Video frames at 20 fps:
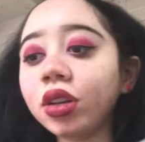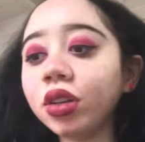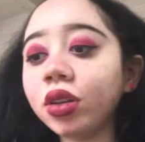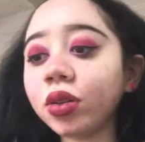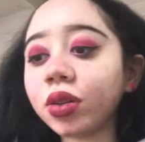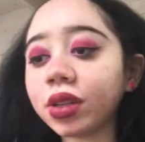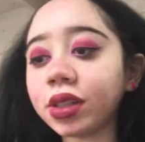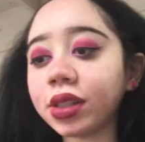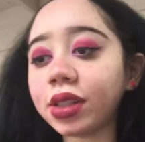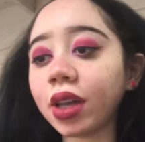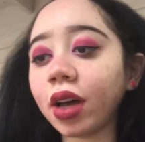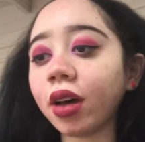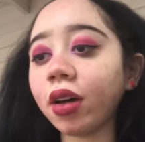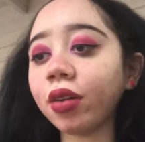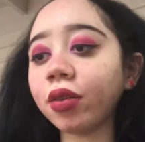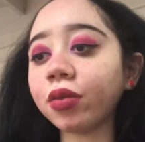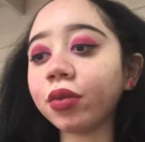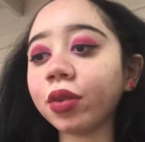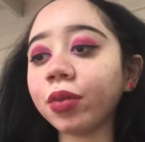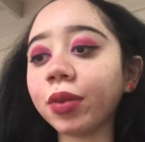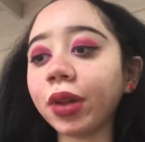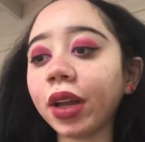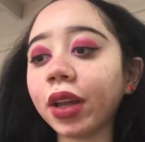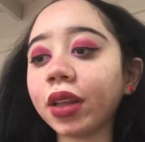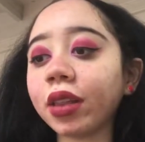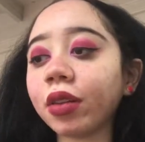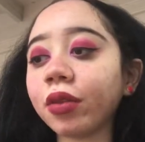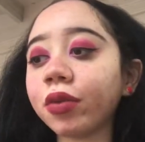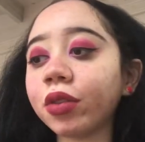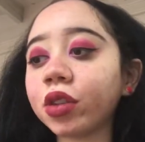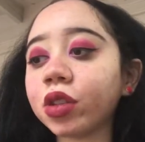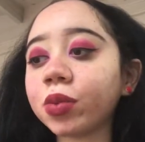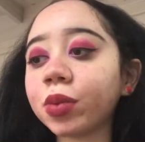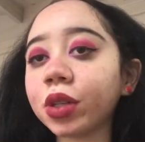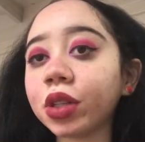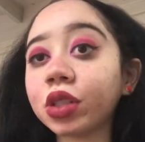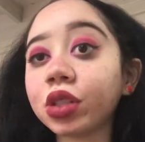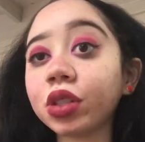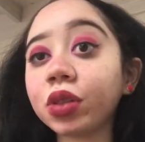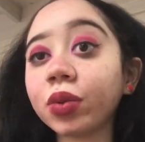You could tell from like the first
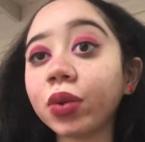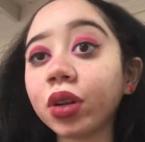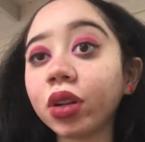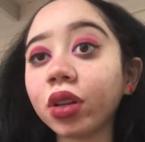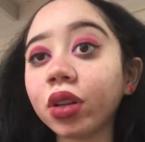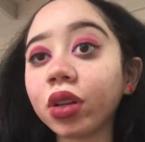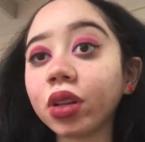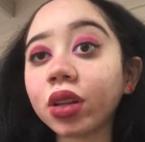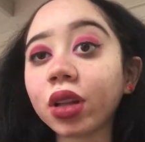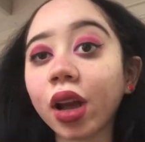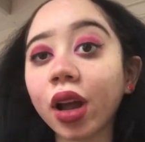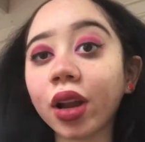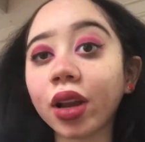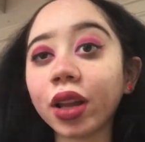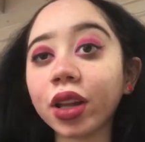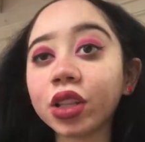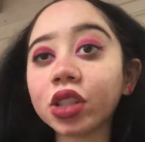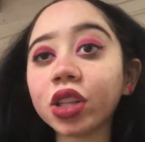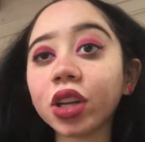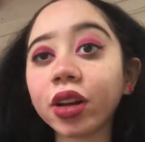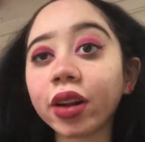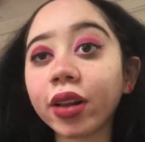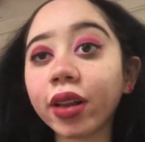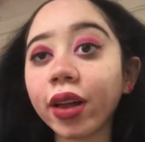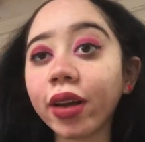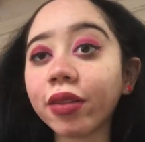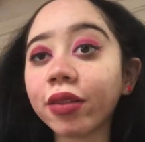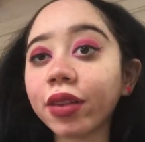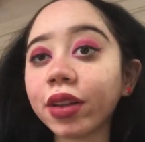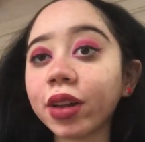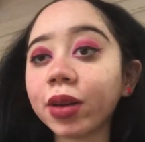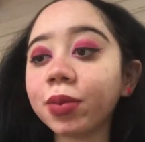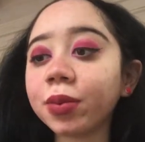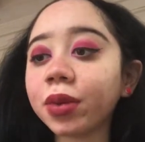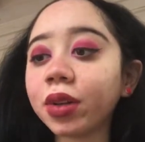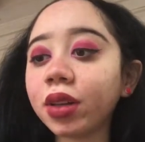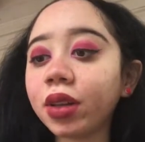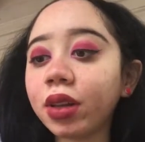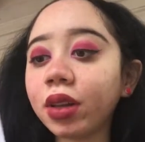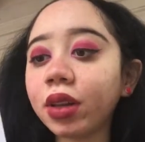picture where it looked kind of like she had a cleft lip
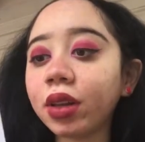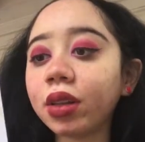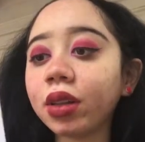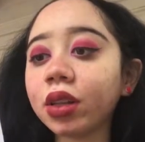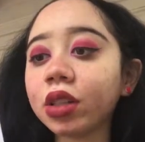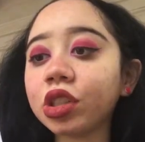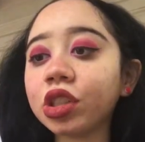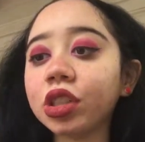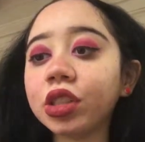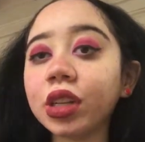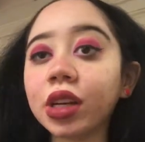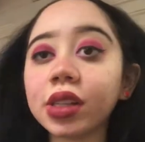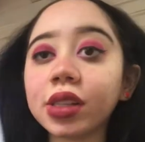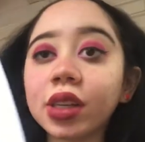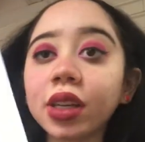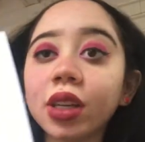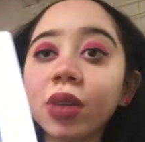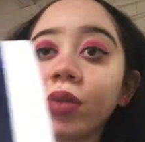that she doesn't.